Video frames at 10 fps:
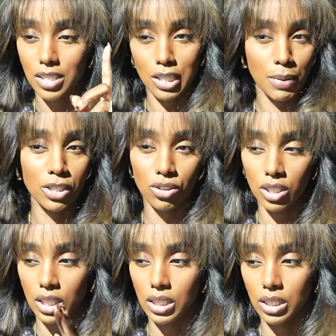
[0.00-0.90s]

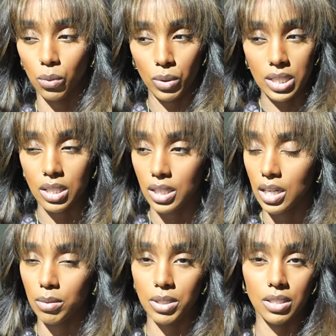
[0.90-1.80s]
especially the weeks
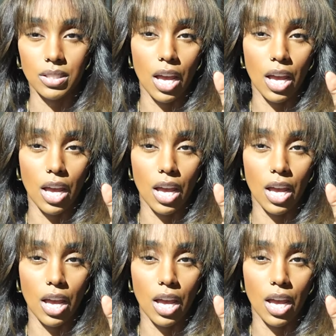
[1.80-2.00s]
leading up to this,